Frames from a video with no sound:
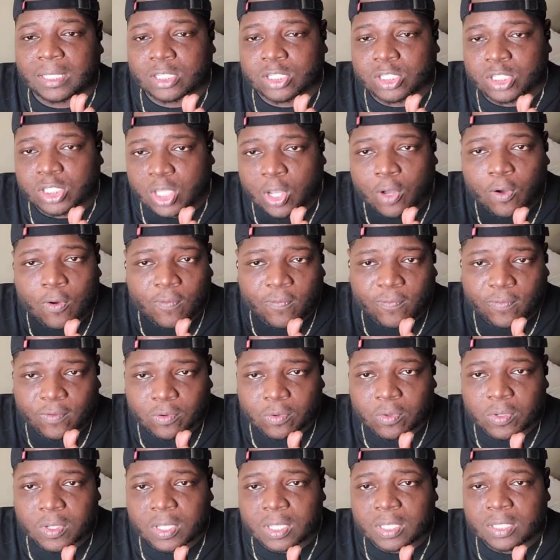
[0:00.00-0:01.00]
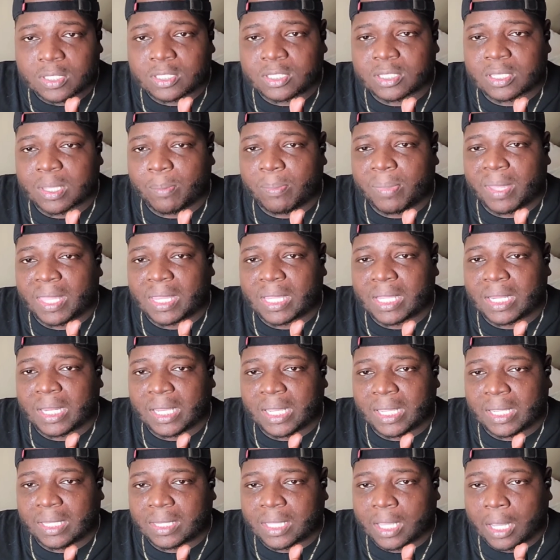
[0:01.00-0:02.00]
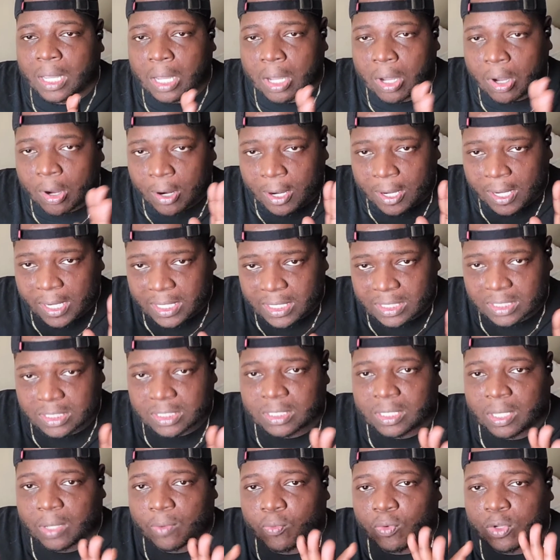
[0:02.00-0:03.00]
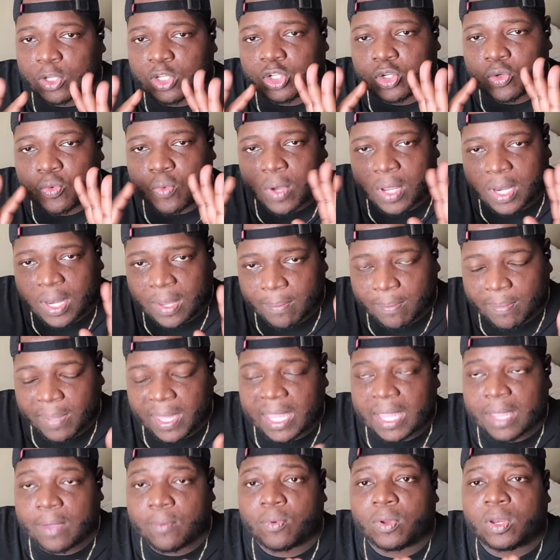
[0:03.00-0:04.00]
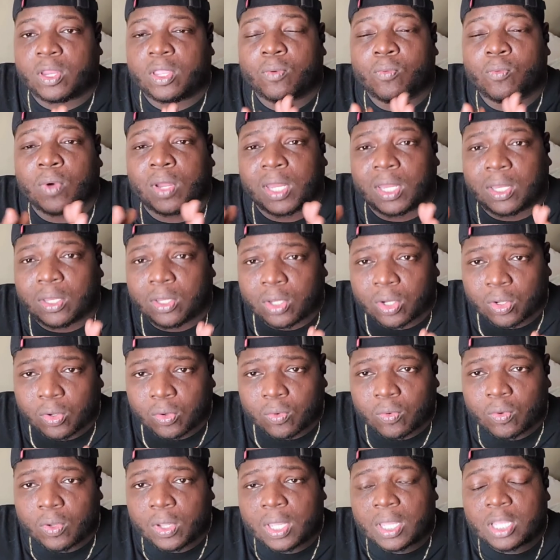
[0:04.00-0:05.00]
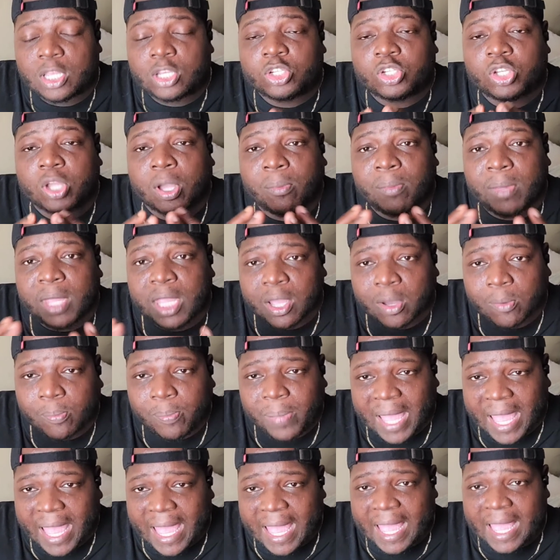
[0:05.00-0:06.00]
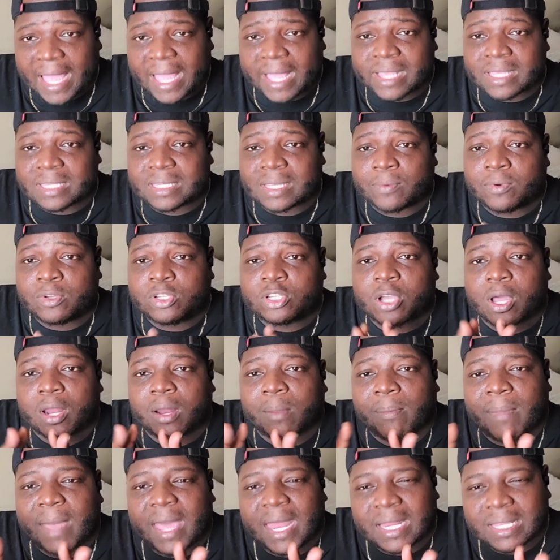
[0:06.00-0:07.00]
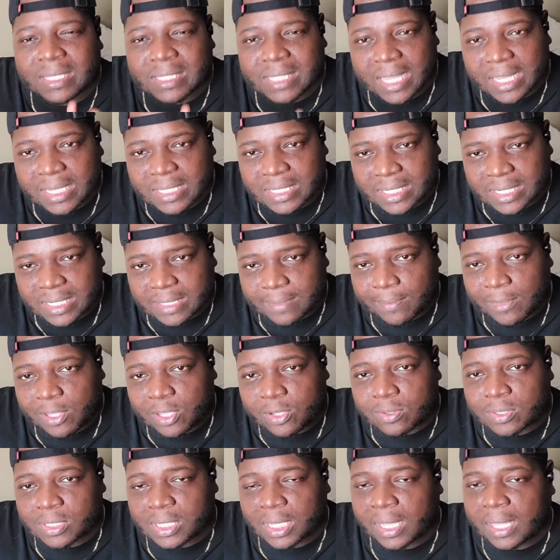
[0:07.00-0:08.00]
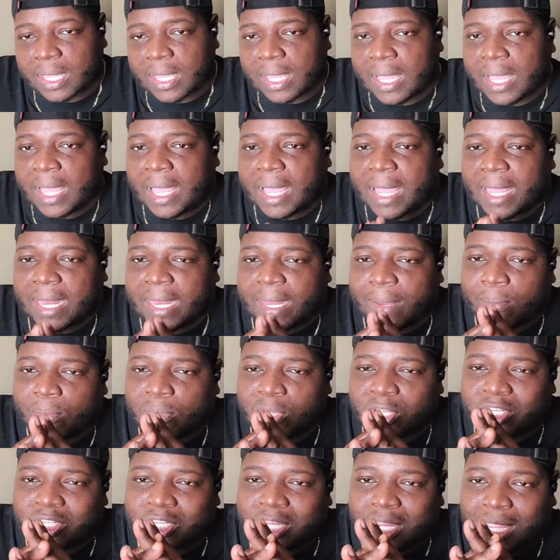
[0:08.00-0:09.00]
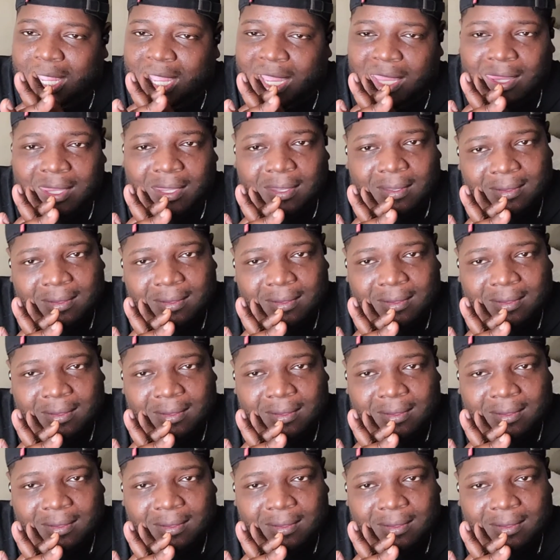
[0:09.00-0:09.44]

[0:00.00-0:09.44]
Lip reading: the soulful stability, the artist, the what you want to be, what do you want to do, show me your past. I want y'all to meditate to this music, and it mushed together